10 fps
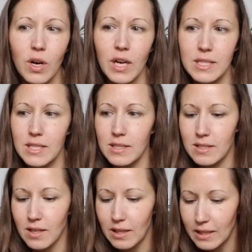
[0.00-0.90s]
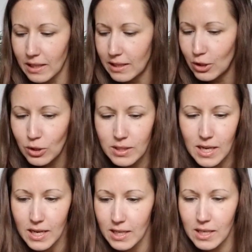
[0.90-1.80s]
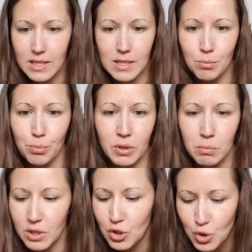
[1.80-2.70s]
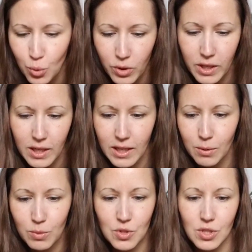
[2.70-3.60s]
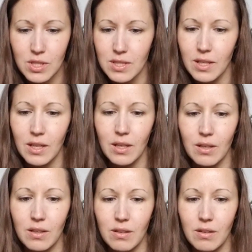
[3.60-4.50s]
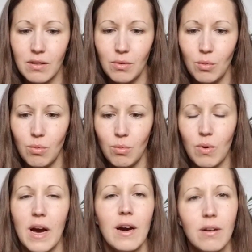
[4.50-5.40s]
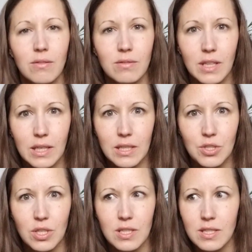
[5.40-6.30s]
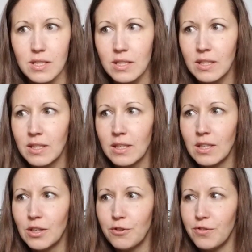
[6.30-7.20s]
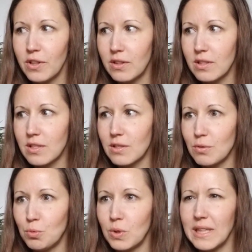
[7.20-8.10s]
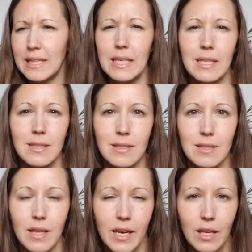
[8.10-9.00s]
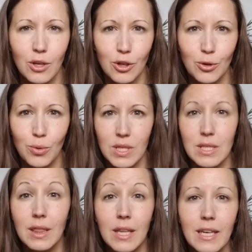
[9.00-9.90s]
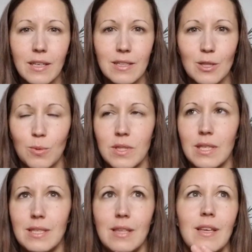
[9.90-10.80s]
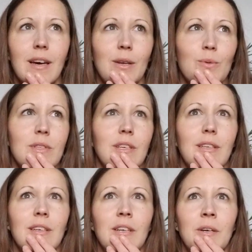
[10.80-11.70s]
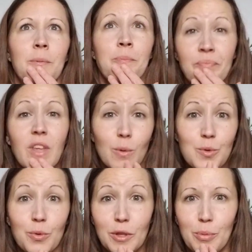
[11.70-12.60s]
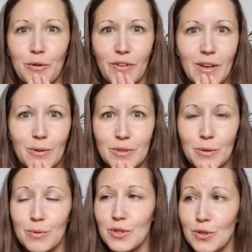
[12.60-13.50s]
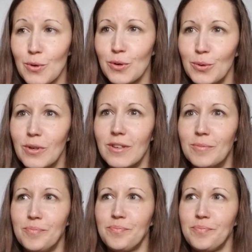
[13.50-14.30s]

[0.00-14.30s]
I didn't, I like, I looked at it. It didn't bring me joy. It was just like, wow. Like I just, felt this release, this letting go, this lightness once I did that. It was like, it was really profound. It was so cool.